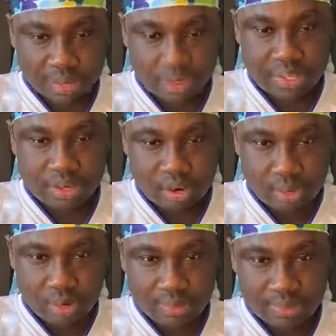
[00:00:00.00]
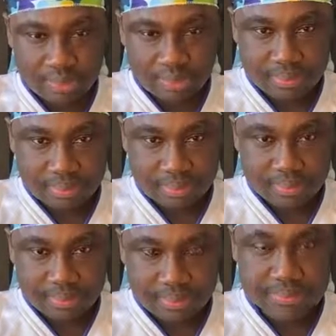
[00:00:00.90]
need to do it.
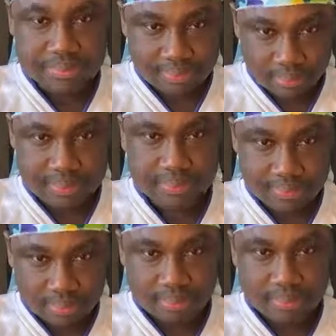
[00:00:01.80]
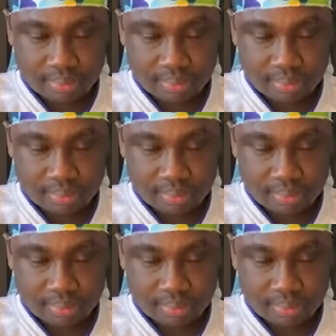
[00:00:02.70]
Fifty batteries in Debbie and